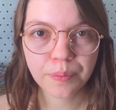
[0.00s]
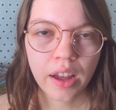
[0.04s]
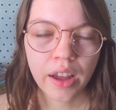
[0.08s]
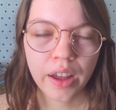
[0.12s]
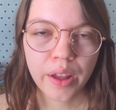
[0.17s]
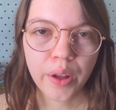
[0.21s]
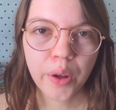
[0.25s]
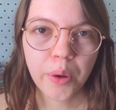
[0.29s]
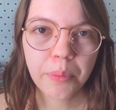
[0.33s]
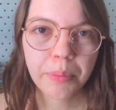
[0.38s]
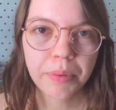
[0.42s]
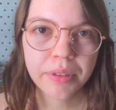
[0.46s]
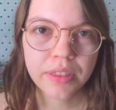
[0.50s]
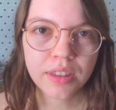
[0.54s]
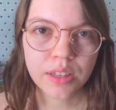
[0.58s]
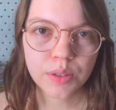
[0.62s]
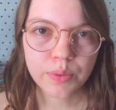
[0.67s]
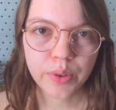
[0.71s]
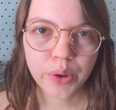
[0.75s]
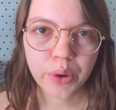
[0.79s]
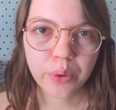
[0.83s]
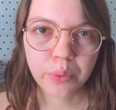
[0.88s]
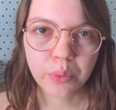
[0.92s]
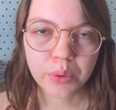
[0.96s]
I hope this
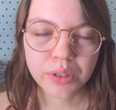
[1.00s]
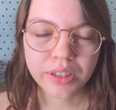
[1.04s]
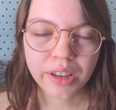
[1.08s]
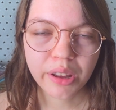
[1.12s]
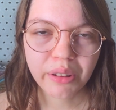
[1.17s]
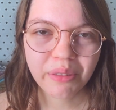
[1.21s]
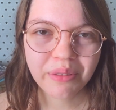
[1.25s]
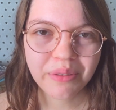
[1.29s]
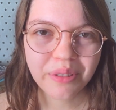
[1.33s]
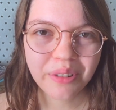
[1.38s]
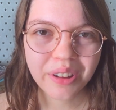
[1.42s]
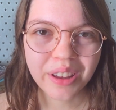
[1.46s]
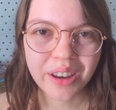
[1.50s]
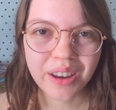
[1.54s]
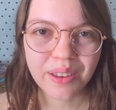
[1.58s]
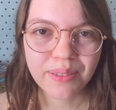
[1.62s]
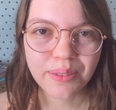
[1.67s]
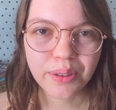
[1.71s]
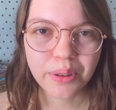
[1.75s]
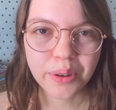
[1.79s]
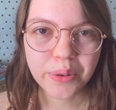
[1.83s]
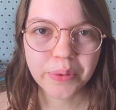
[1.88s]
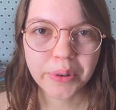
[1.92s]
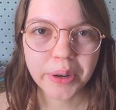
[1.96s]
video was helpful, and
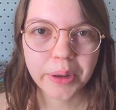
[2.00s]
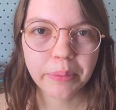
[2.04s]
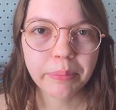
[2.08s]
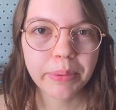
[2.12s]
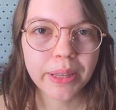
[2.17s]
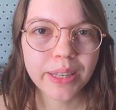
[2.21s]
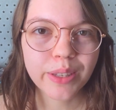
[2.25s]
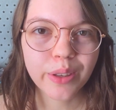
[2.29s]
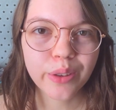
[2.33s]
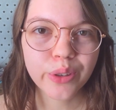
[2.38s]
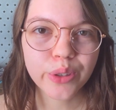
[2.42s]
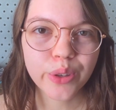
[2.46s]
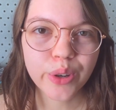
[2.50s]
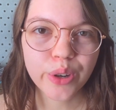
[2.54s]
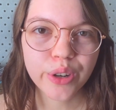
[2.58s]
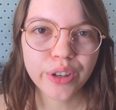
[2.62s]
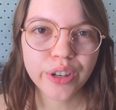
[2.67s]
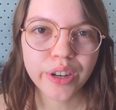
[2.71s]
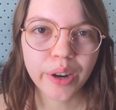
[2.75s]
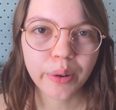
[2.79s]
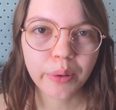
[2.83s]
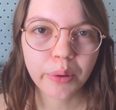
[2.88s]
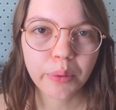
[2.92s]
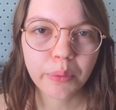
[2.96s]
if you agree, please consider
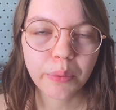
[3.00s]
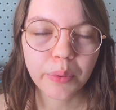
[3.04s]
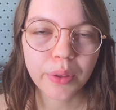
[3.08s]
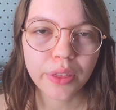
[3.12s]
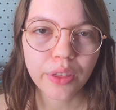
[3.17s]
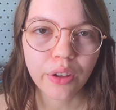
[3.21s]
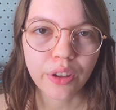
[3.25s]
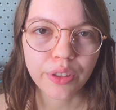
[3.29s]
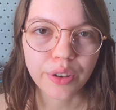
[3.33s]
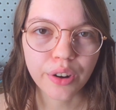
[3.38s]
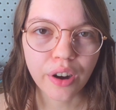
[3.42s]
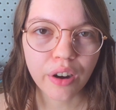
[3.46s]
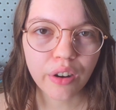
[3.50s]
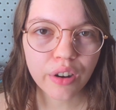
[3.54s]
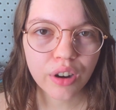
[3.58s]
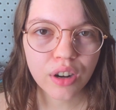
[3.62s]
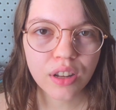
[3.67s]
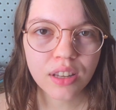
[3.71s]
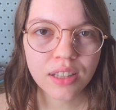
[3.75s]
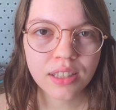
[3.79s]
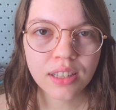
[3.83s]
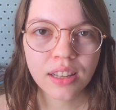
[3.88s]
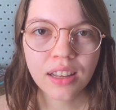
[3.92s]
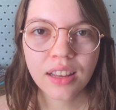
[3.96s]
sharing with other
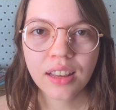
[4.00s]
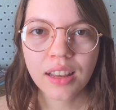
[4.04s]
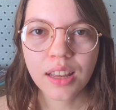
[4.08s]
artists,